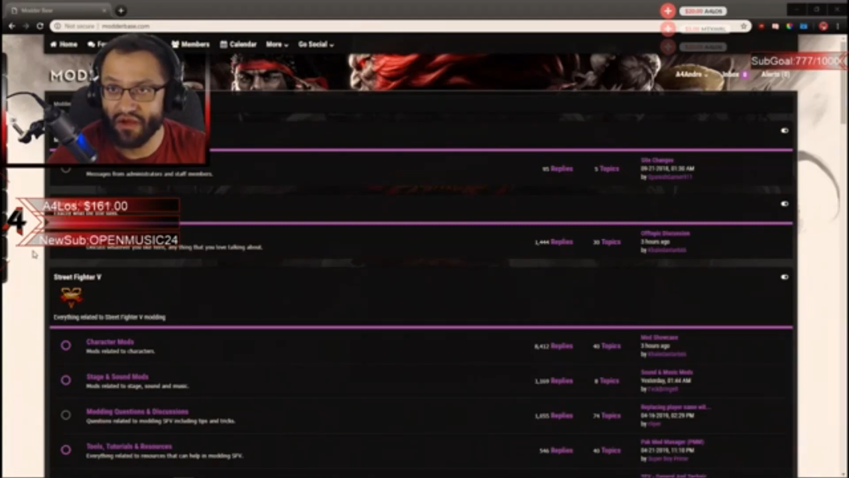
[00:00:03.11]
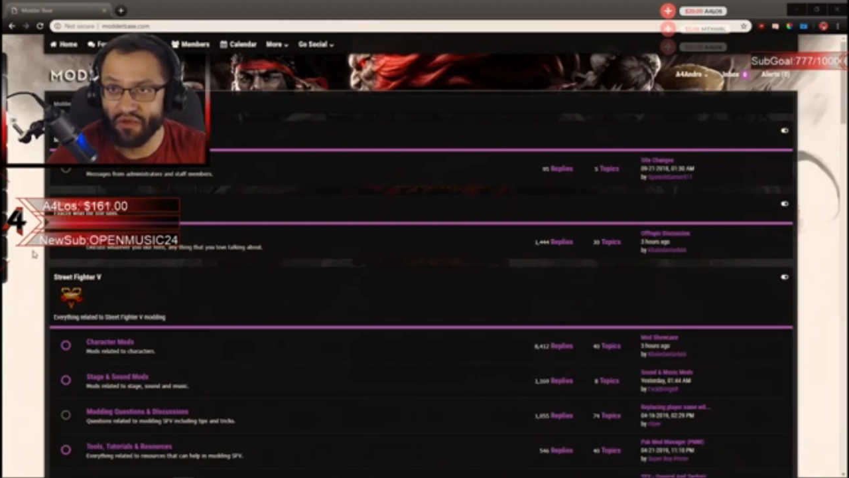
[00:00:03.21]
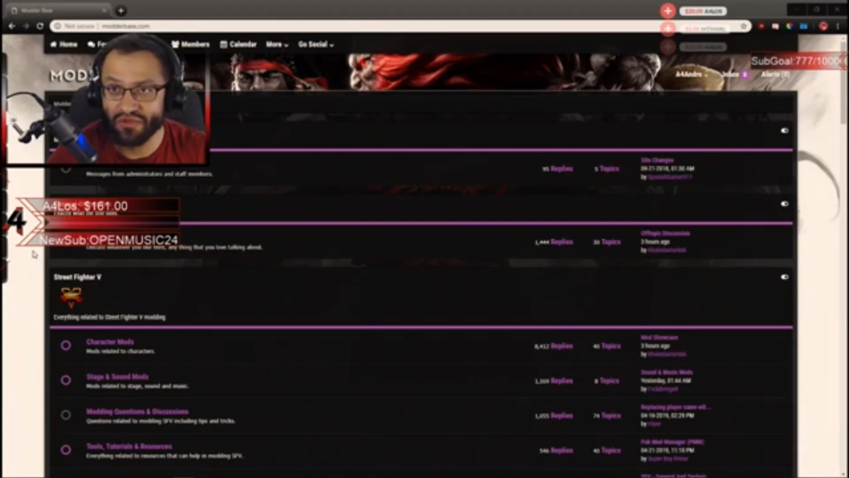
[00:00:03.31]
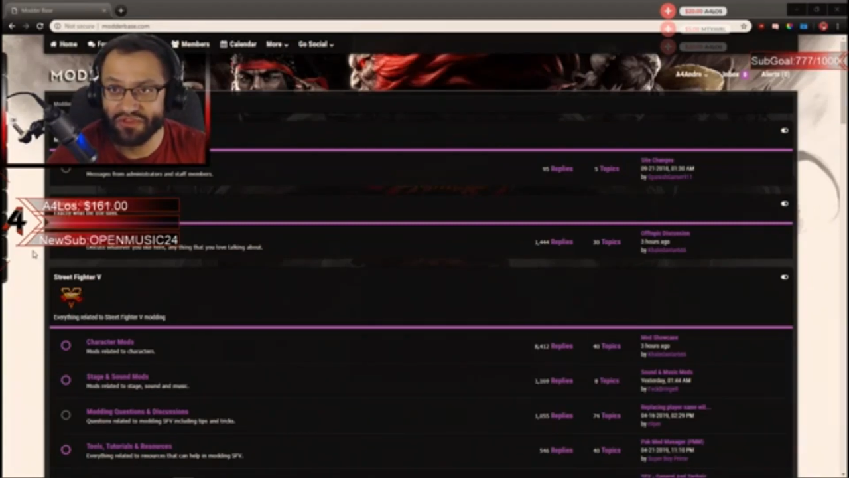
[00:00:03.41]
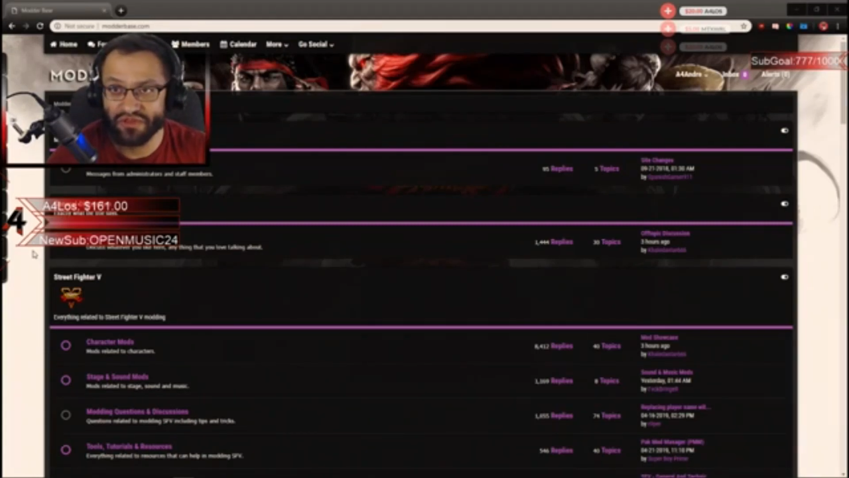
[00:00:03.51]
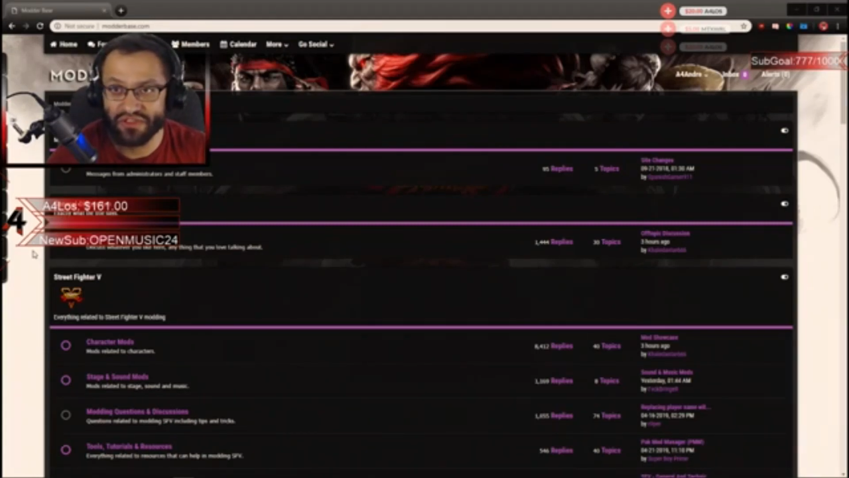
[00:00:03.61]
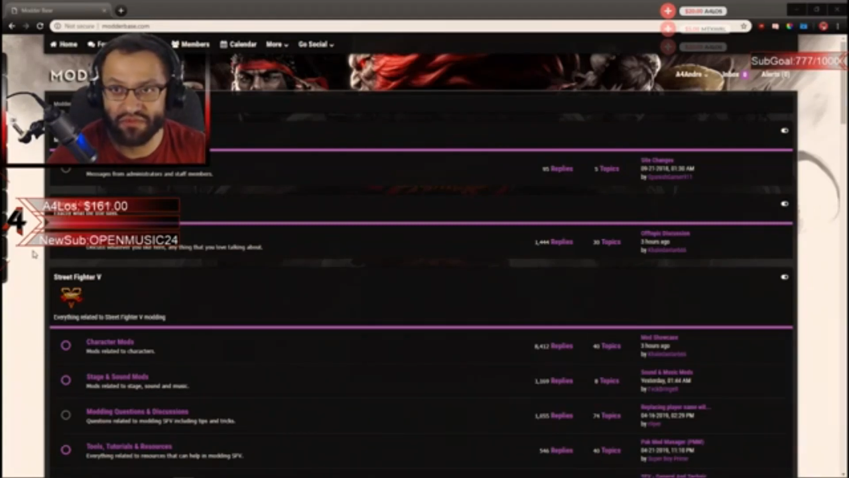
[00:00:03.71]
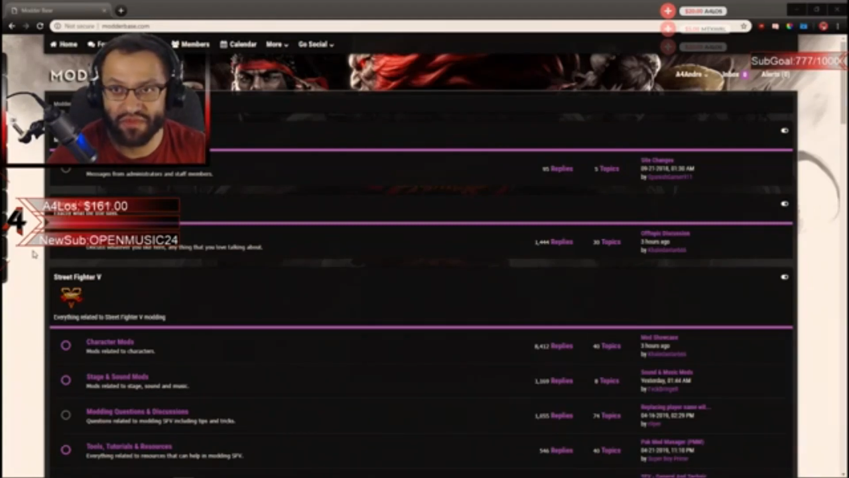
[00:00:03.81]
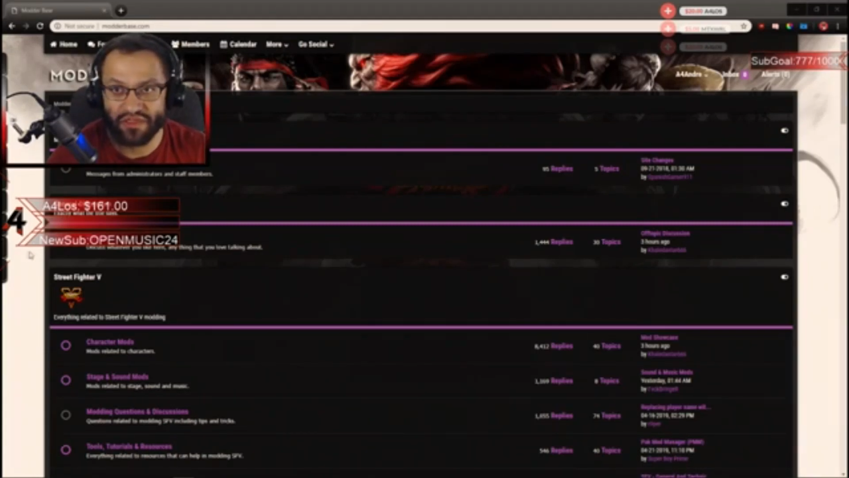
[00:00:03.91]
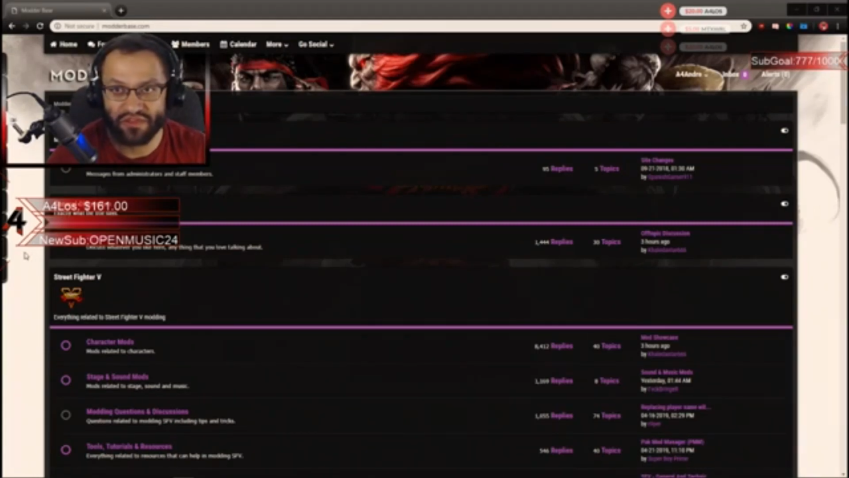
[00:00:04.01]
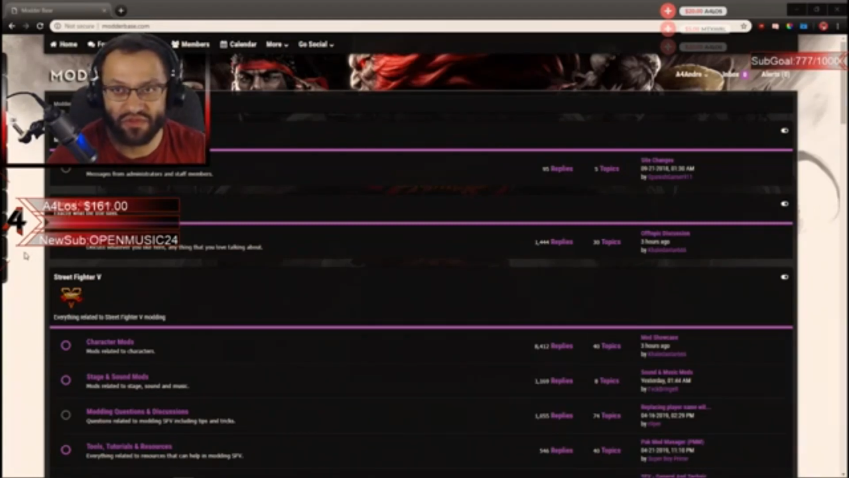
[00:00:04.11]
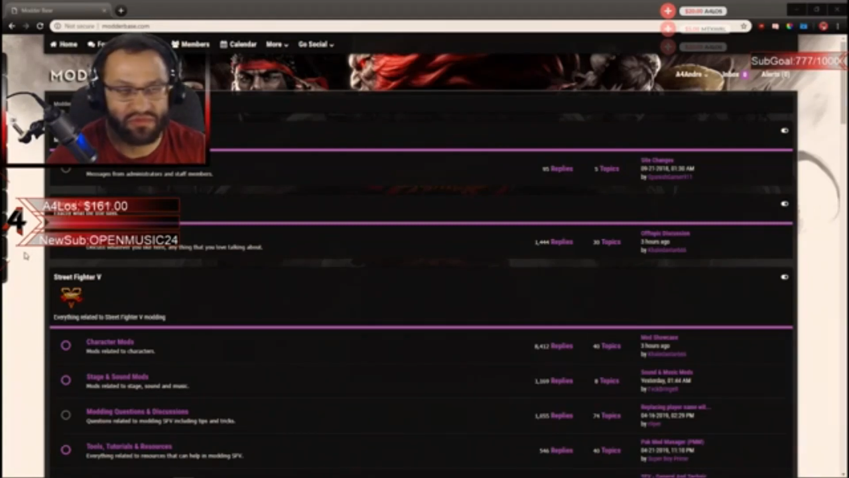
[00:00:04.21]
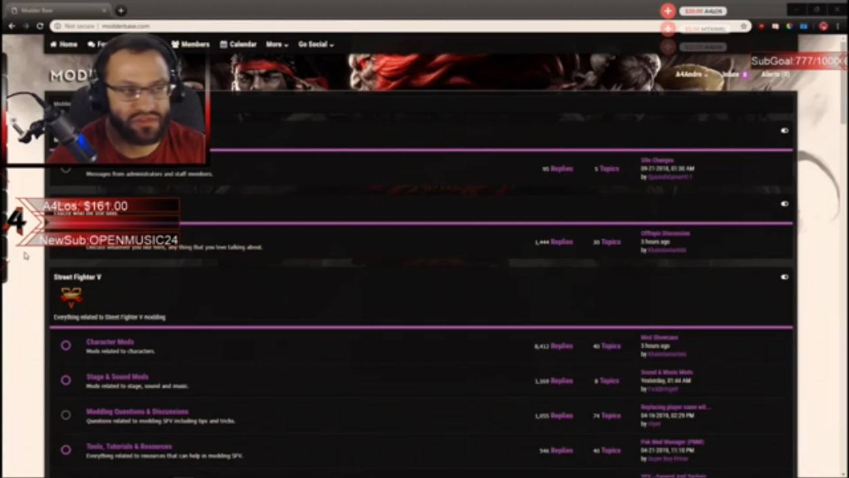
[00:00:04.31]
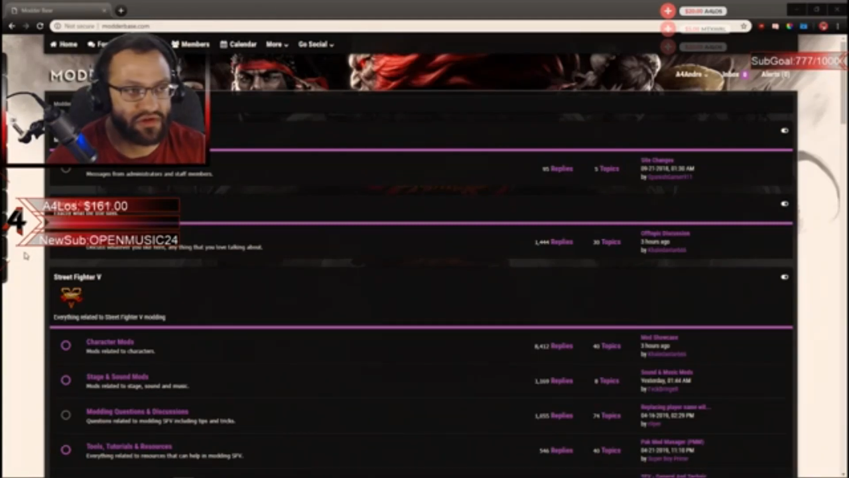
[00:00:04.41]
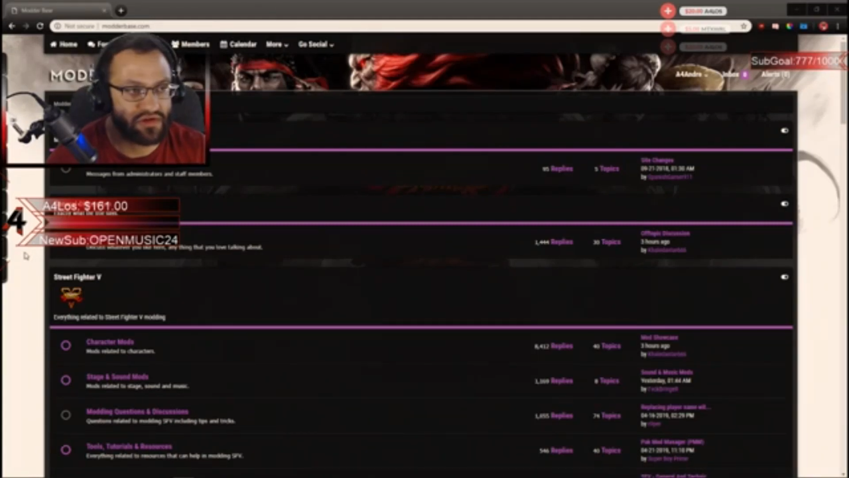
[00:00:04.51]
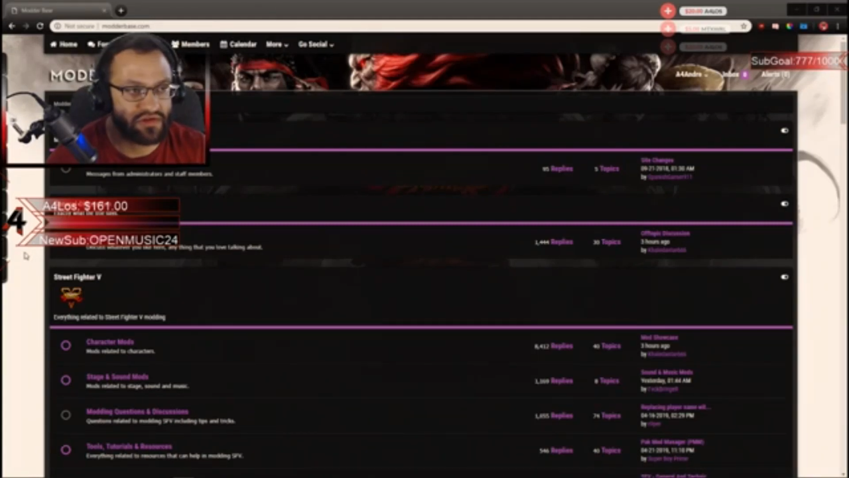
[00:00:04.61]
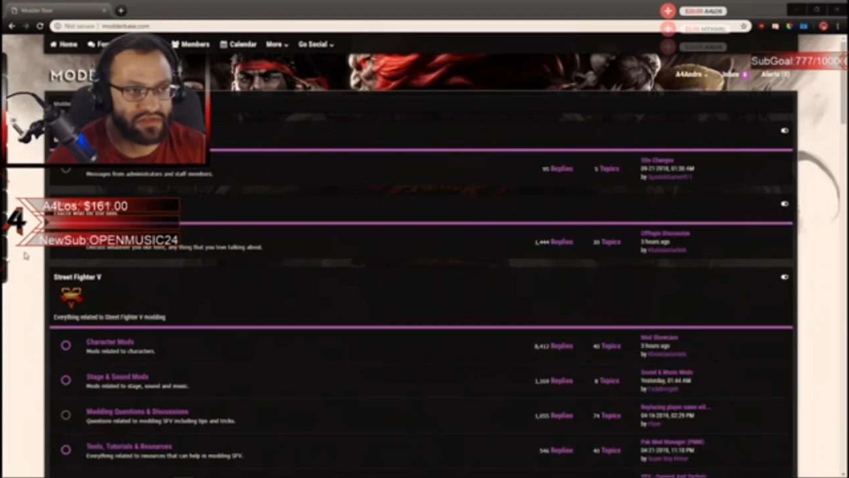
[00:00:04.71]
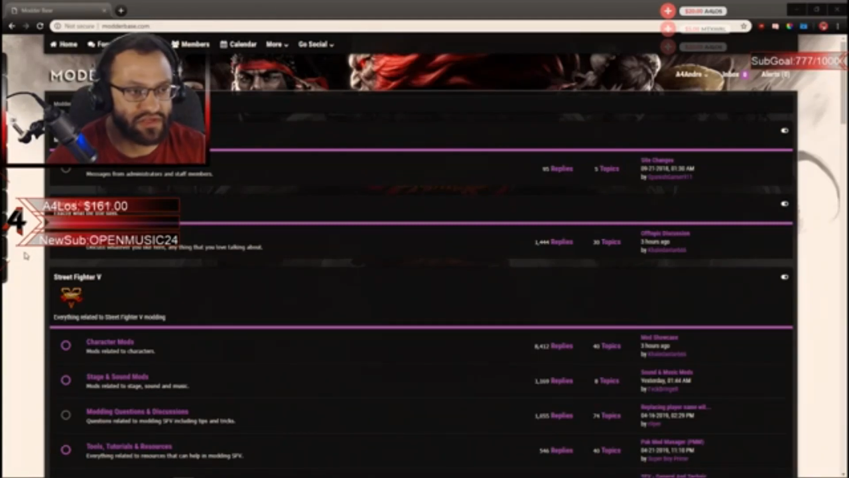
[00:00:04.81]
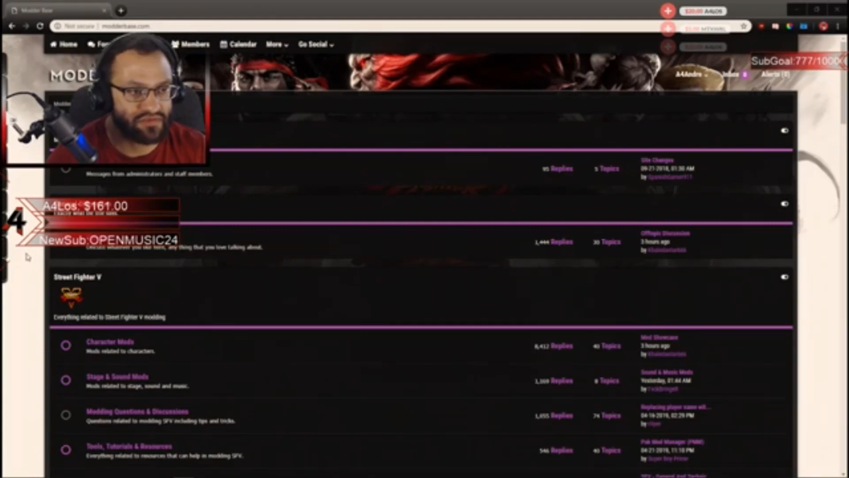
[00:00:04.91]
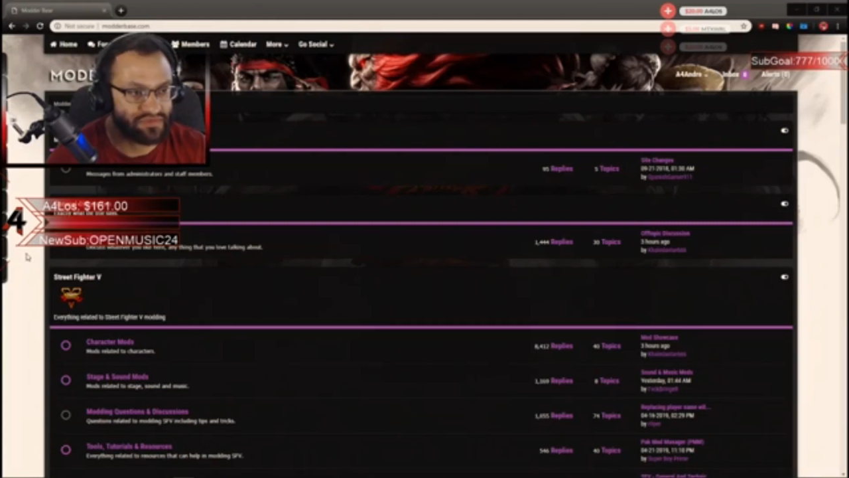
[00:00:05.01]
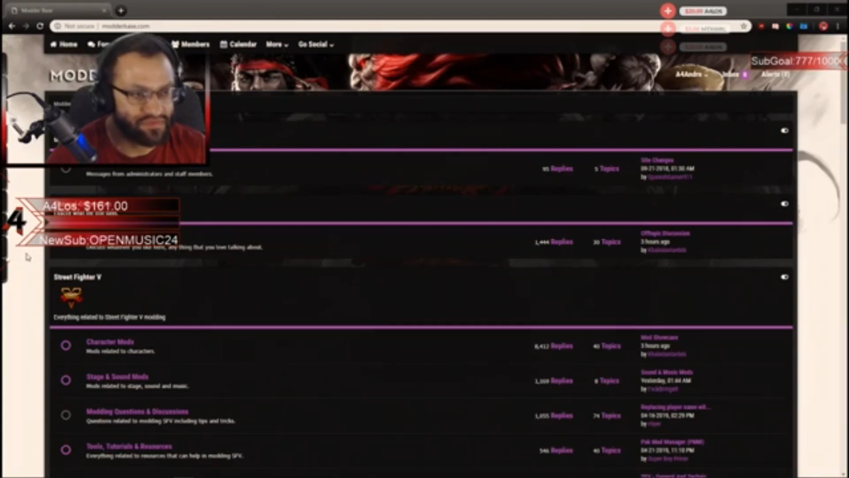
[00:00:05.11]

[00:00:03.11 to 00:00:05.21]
almost 13 minutes, so I'm gonna start at 13.